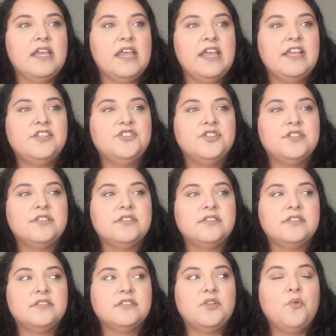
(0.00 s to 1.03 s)
it
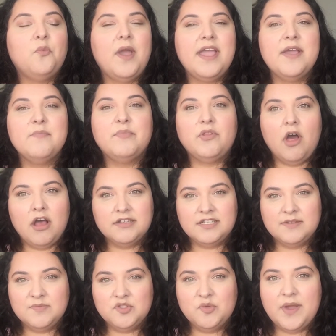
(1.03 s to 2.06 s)
just, the way it
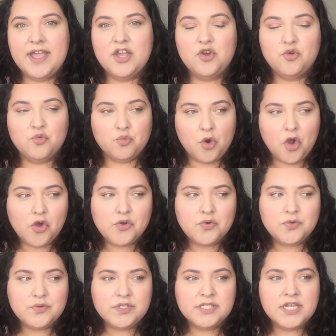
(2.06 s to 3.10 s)
blossoms, the way it
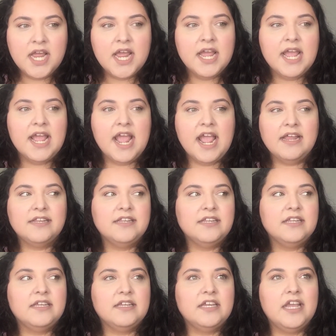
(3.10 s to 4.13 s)
grows, and
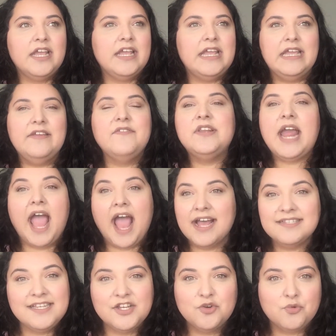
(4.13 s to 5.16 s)
even
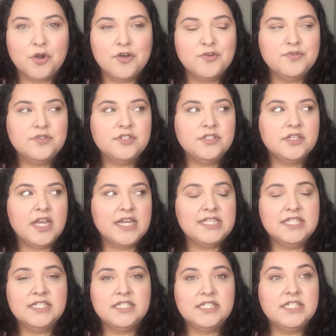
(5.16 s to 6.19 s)
as it grows,
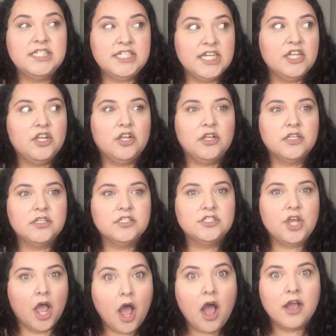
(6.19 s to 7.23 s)
it's still
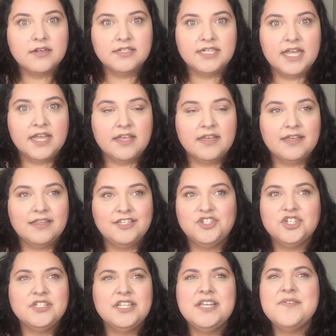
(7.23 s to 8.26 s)
toxic.
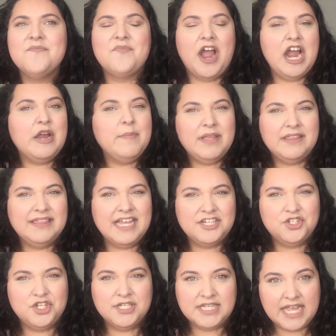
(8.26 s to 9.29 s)
Just the environment that
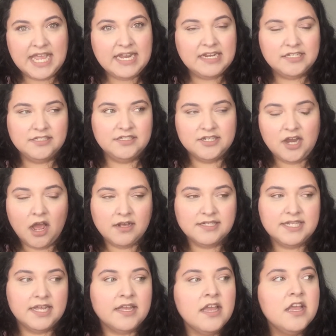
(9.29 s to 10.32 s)
she's in is
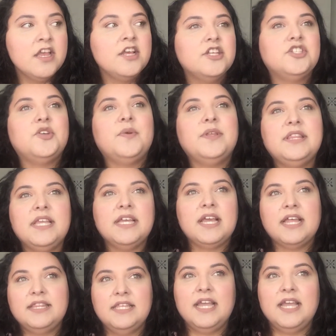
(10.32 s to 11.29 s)
toxic. So at